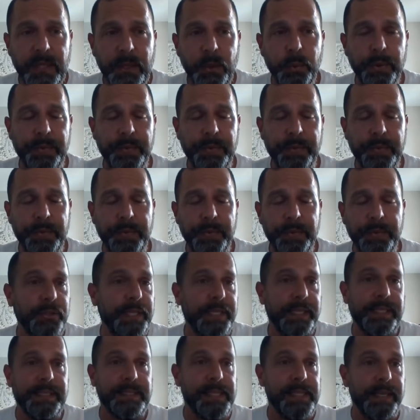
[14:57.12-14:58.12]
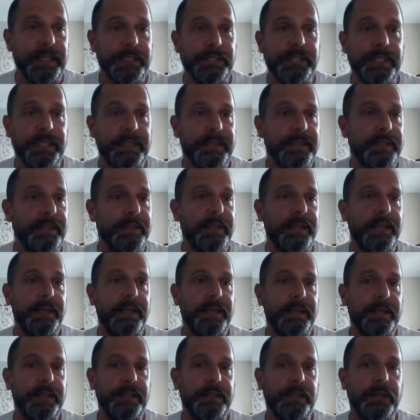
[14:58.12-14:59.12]
with that unionization,
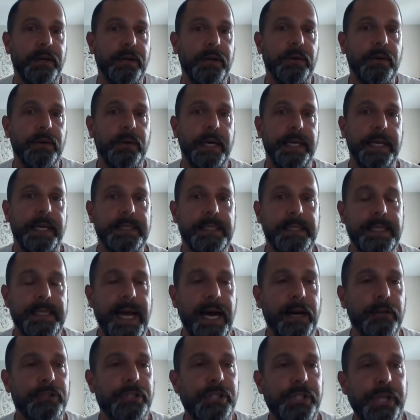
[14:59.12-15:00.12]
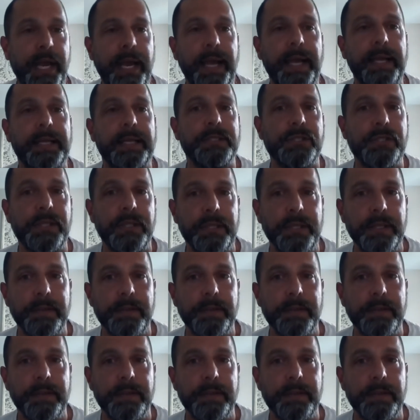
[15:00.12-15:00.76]
you know, it's now changed the